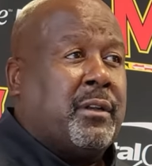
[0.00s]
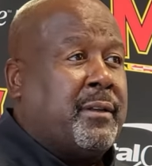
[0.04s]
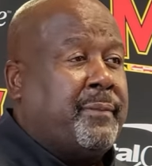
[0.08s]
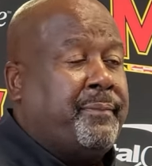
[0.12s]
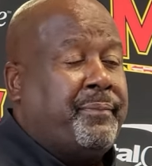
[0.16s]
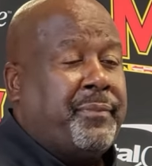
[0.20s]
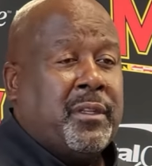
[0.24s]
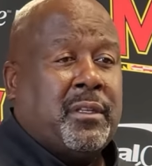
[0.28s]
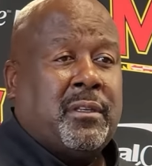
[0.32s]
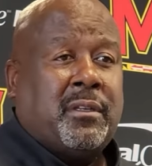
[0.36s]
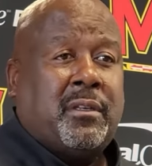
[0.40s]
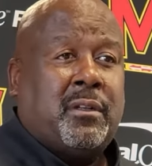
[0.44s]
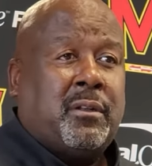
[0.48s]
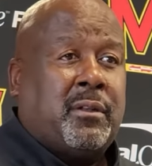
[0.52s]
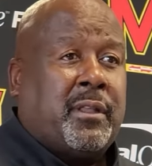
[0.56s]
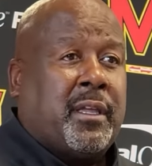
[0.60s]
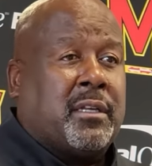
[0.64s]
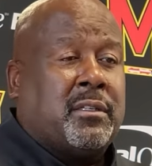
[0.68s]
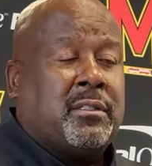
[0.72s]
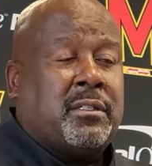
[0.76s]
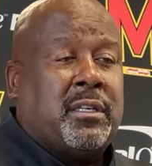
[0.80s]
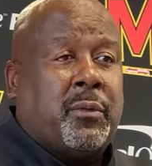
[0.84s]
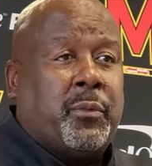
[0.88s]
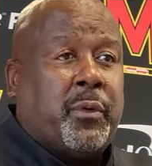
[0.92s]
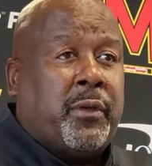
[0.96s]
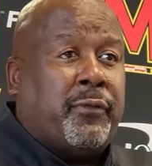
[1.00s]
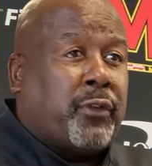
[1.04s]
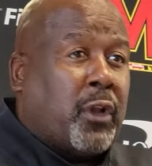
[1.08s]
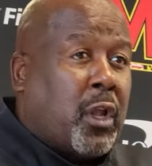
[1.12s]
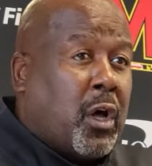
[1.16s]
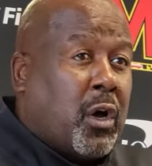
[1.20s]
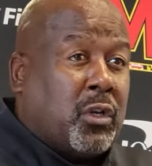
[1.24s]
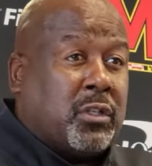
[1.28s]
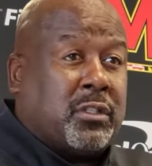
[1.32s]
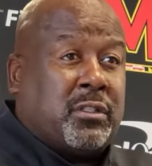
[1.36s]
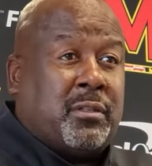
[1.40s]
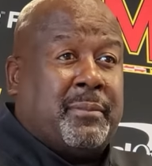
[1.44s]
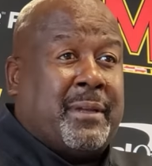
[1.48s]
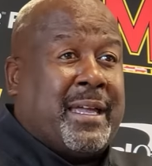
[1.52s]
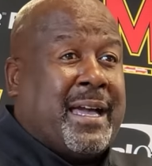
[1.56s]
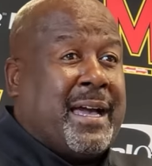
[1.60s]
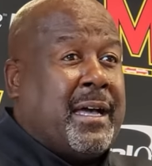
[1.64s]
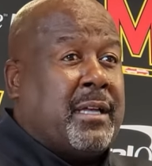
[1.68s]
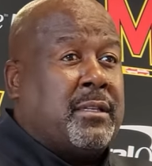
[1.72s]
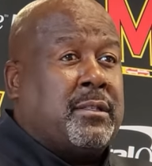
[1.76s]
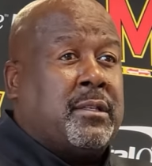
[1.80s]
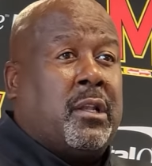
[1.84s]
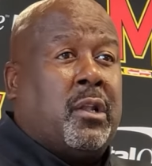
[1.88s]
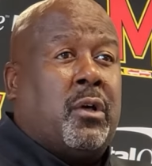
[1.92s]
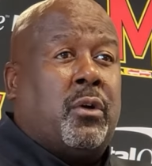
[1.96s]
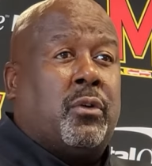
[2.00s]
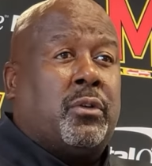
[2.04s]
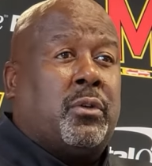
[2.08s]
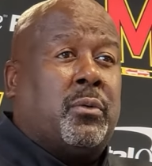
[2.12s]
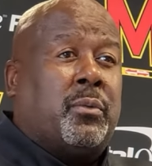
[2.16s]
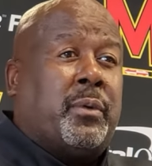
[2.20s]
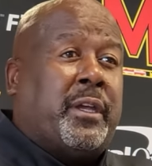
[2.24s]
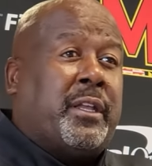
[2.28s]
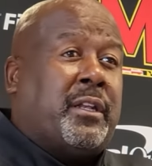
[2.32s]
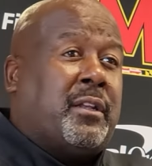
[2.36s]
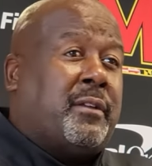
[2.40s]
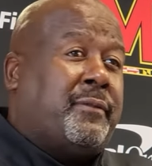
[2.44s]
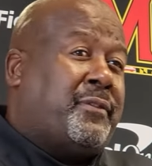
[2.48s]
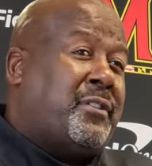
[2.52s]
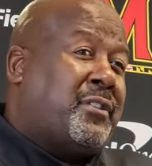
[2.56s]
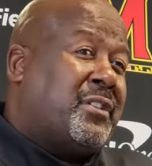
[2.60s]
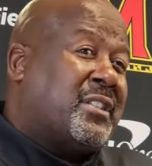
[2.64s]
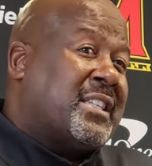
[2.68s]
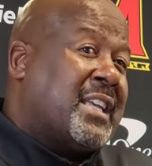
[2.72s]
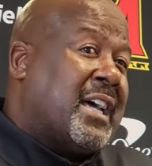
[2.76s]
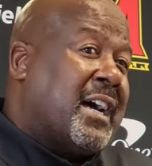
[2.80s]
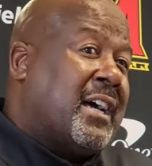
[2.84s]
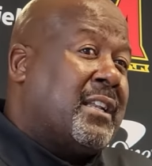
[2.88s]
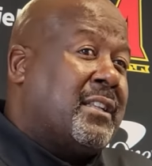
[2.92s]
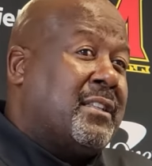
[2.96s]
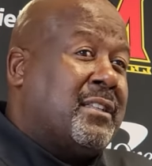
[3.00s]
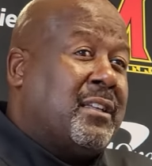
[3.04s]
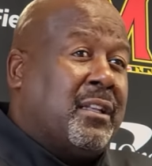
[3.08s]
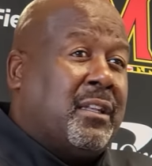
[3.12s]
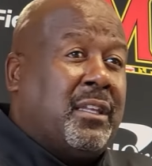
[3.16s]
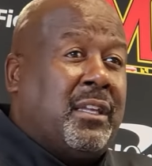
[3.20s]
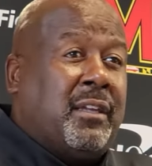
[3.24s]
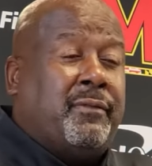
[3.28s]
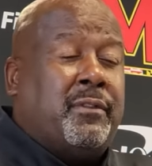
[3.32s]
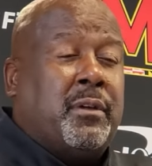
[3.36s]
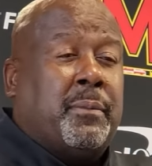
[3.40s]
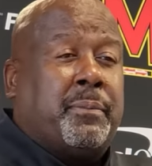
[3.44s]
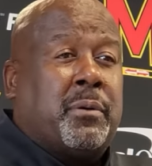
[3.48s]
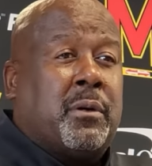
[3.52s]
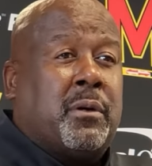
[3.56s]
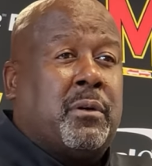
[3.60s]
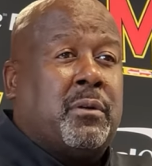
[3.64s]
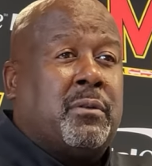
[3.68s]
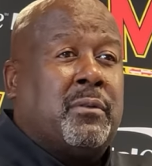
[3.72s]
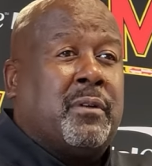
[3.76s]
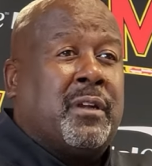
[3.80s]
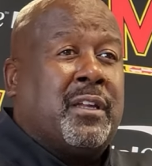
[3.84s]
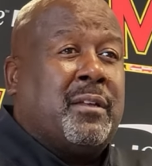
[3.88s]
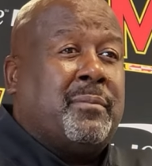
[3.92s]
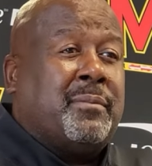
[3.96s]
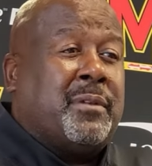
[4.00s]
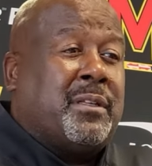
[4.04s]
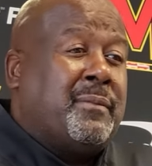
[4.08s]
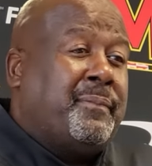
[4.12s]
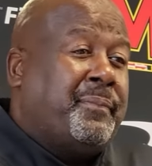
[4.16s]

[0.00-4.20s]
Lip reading: And, you know, like I said, we've lost some guys along the way that have decided to leave the program.